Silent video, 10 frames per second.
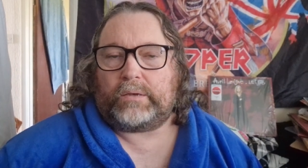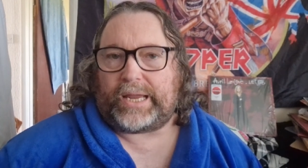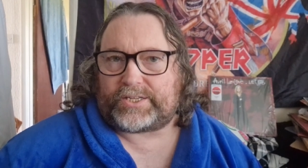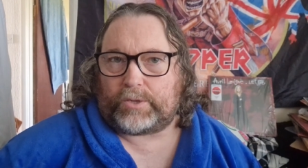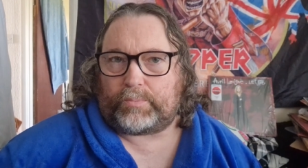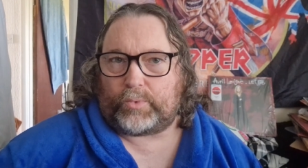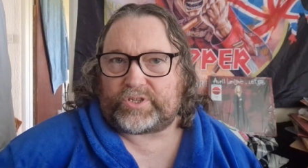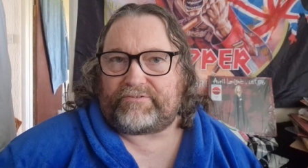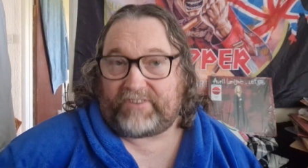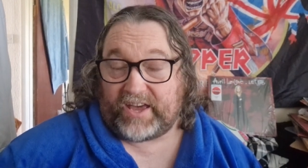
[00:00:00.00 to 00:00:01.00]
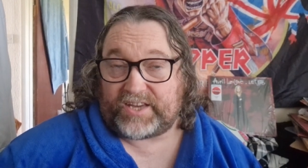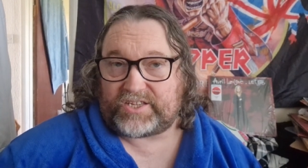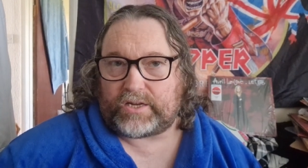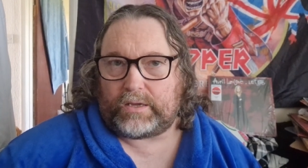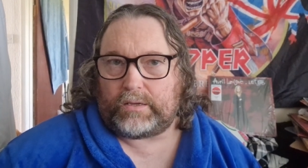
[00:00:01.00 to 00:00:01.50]
Next up was the first
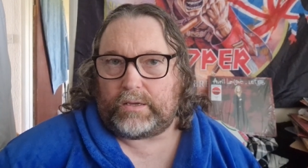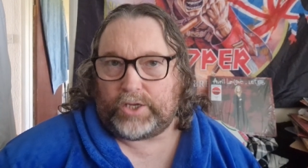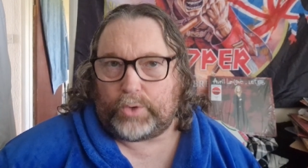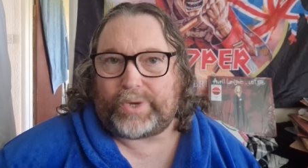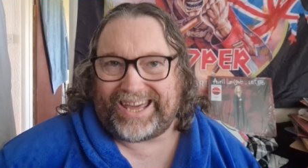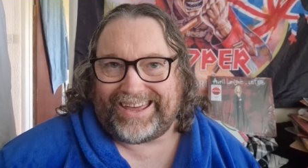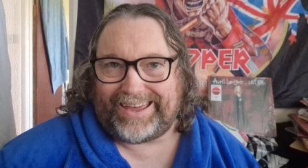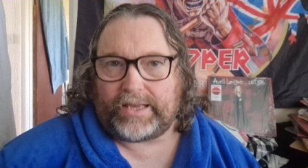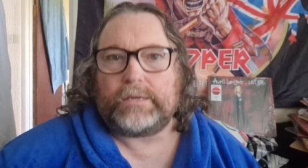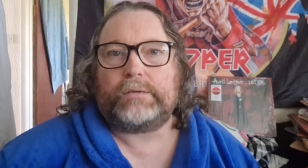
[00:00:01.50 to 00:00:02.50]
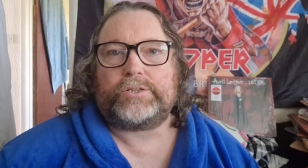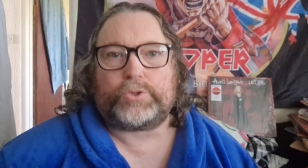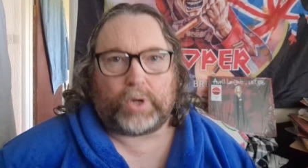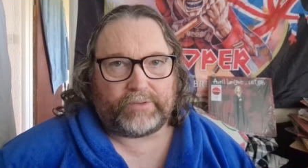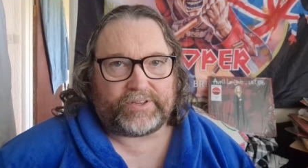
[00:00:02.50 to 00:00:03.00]
UK
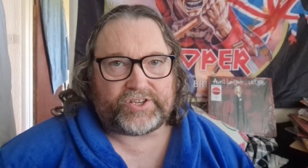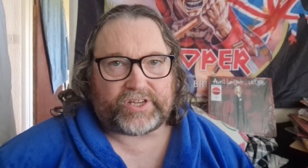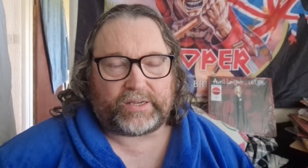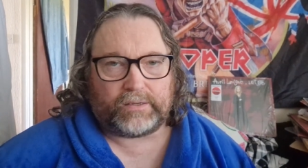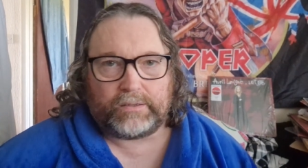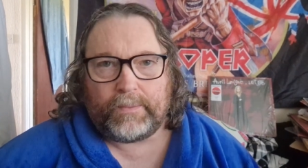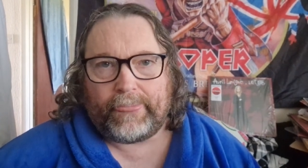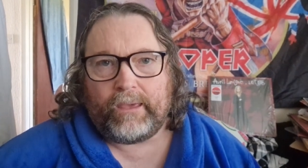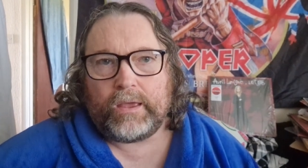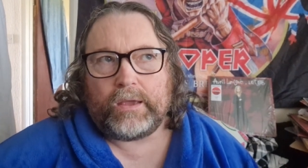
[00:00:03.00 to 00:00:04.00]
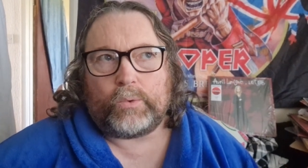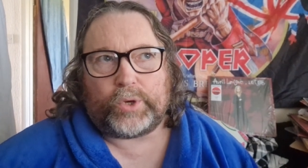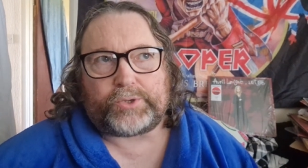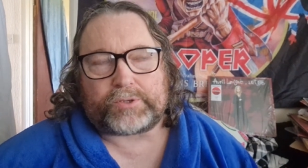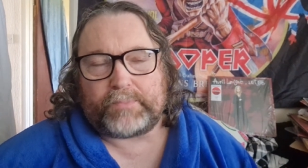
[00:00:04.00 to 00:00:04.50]
12-inch single,
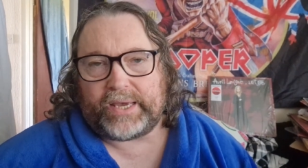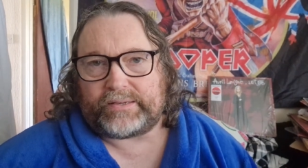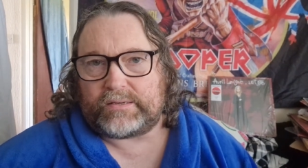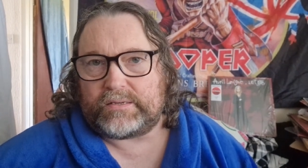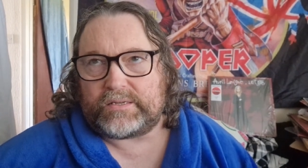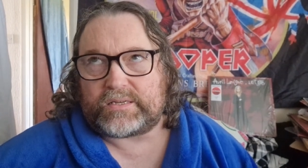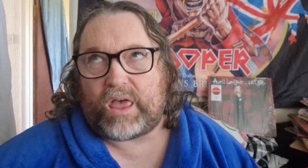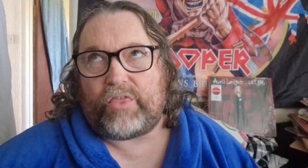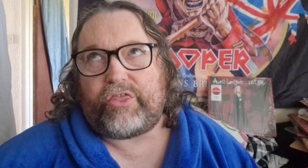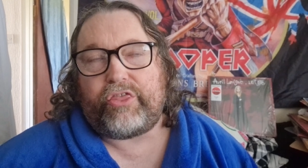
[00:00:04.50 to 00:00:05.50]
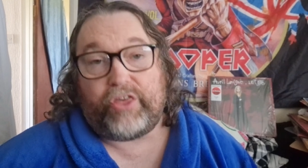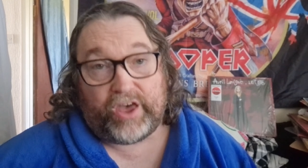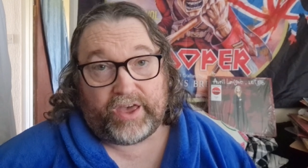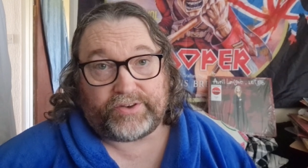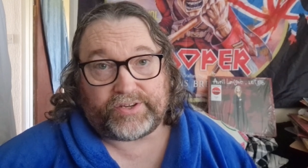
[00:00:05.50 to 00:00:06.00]
which was Maiden's
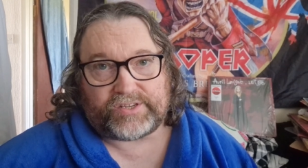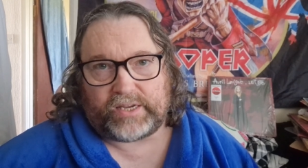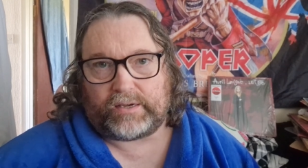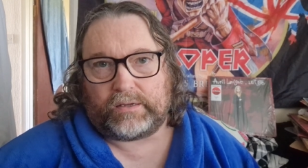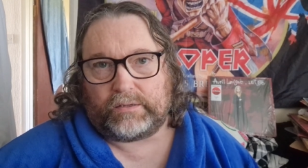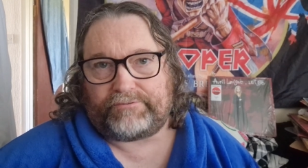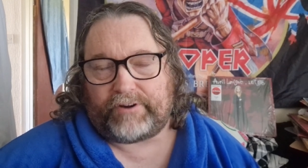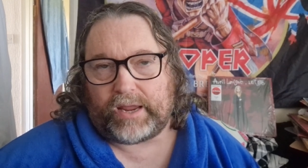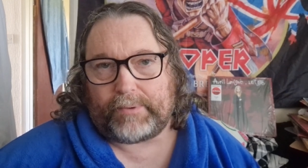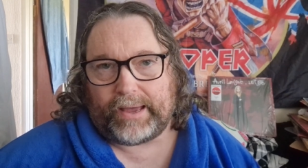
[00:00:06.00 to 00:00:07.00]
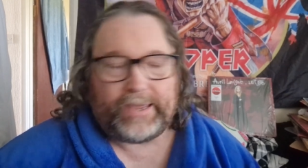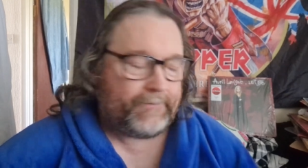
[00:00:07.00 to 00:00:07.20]
third single for EMI,